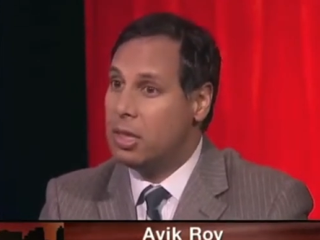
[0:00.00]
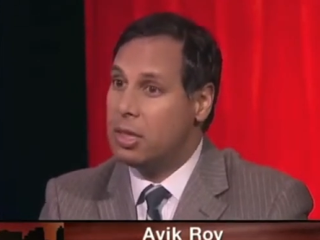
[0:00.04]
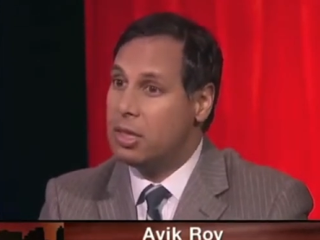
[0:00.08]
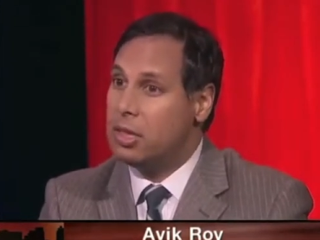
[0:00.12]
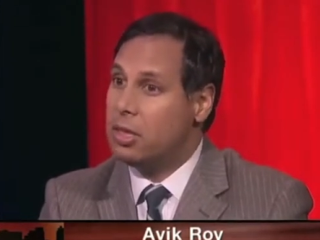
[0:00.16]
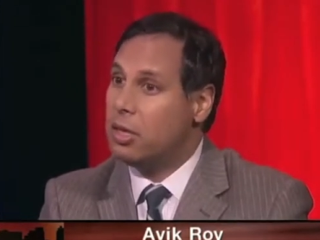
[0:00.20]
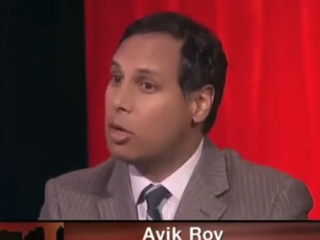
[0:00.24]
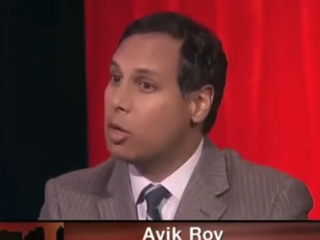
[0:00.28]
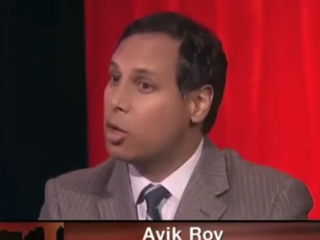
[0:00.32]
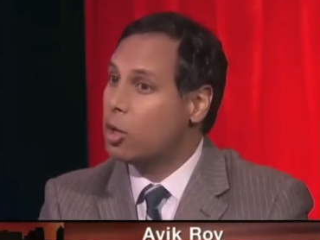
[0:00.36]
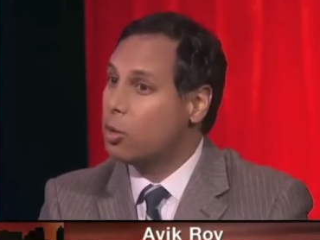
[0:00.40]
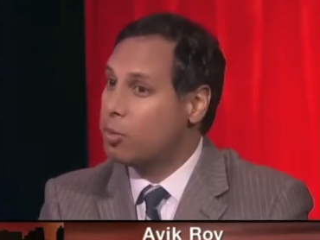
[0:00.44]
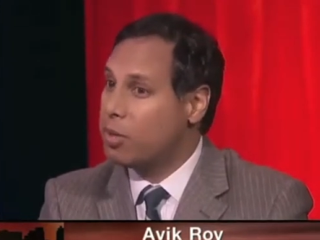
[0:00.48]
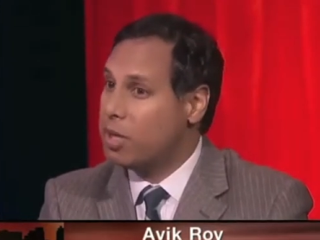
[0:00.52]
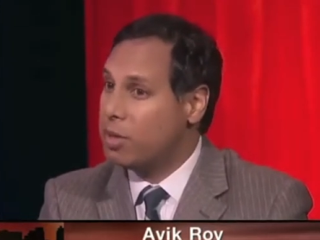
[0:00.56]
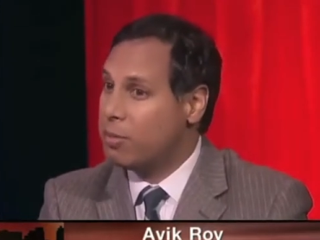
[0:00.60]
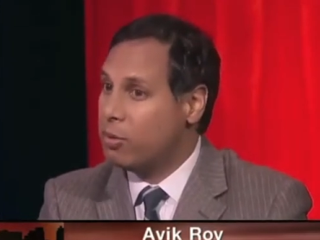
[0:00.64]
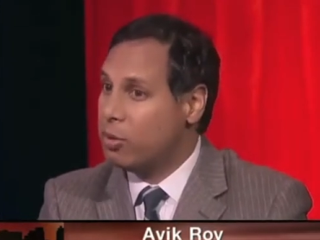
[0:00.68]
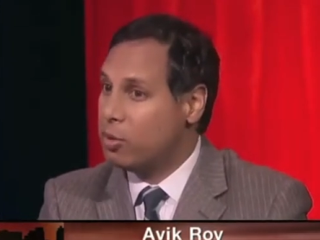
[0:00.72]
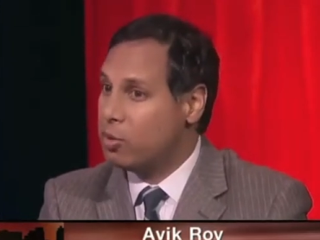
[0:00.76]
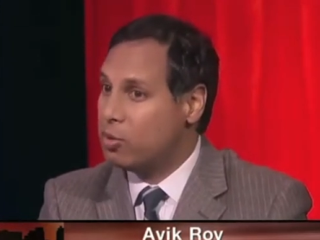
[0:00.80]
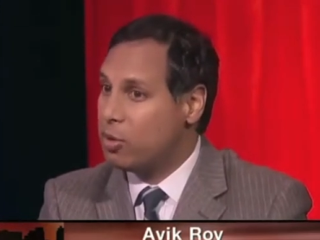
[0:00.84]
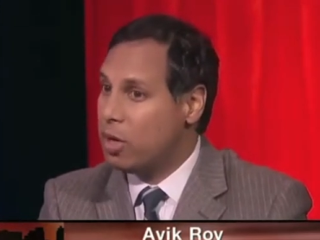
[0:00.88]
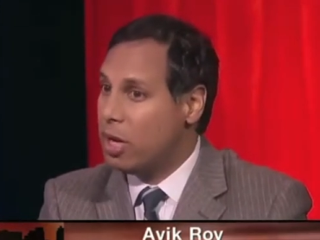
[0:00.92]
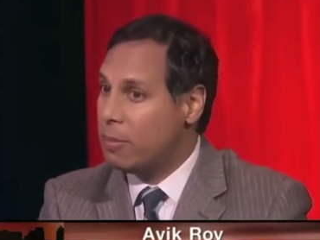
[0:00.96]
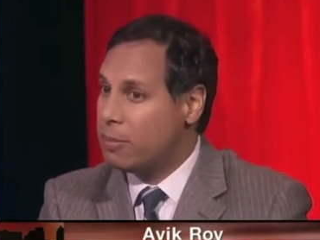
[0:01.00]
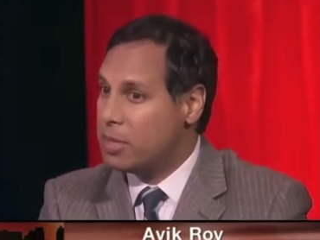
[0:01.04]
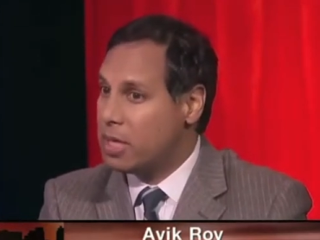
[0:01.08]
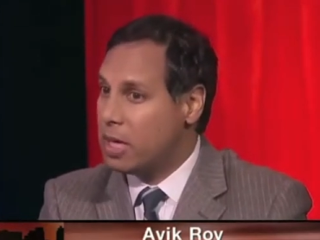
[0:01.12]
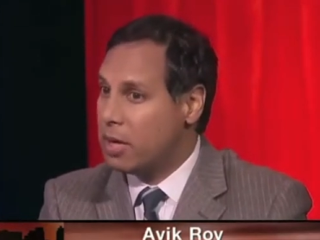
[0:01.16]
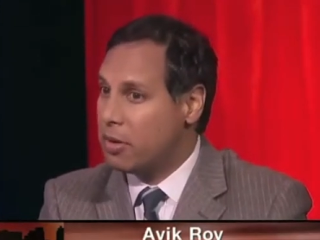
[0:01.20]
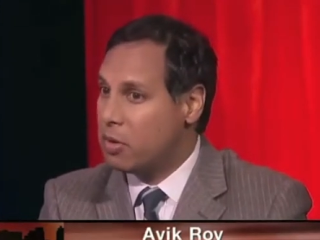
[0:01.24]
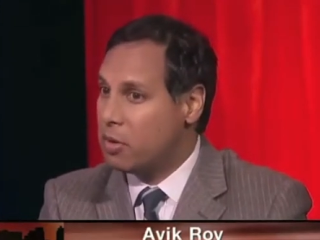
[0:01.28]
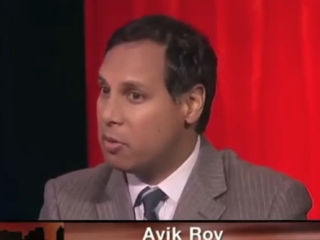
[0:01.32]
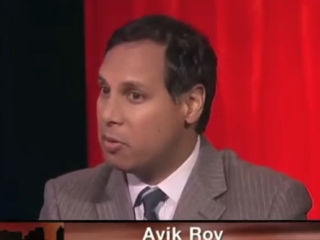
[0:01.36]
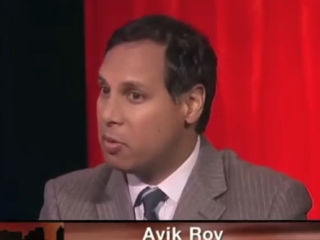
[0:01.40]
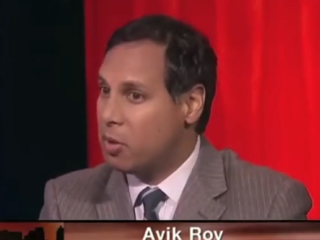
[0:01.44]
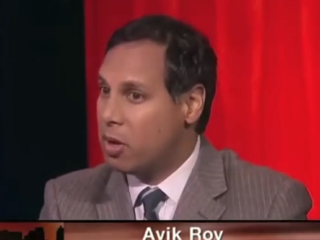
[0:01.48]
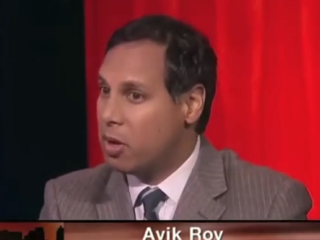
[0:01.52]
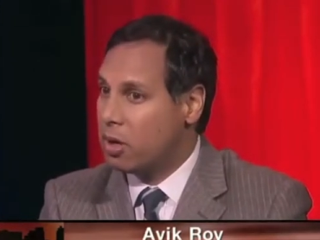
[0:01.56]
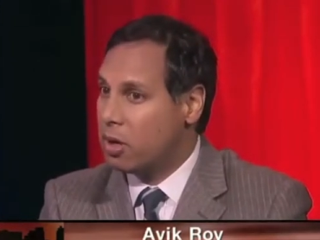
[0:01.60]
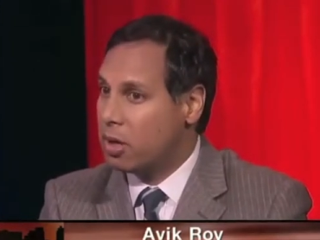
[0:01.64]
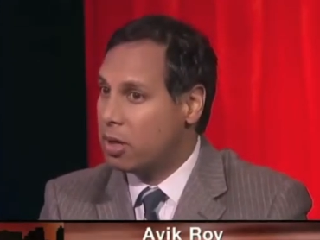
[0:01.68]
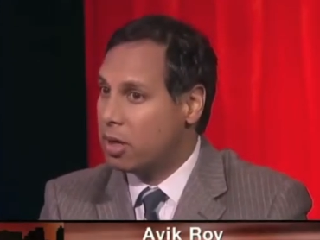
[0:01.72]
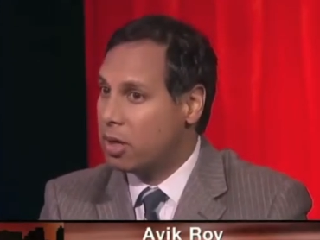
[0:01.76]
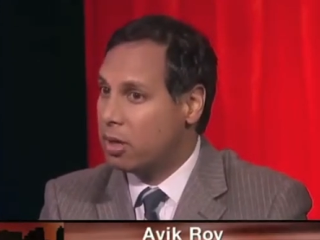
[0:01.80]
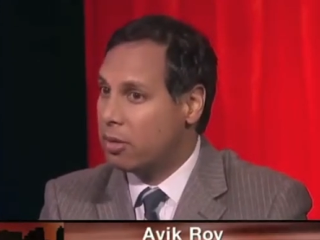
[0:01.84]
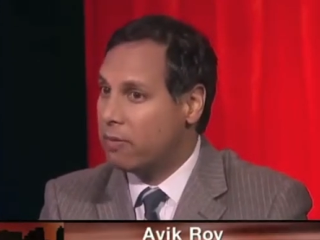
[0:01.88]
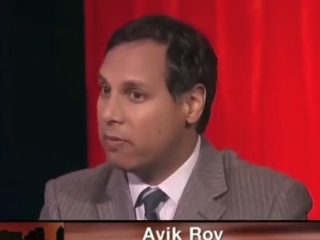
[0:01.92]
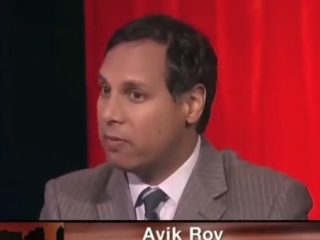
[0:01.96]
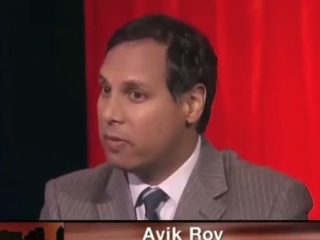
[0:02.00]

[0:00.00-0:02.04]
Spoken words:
younger people dropped out of the market.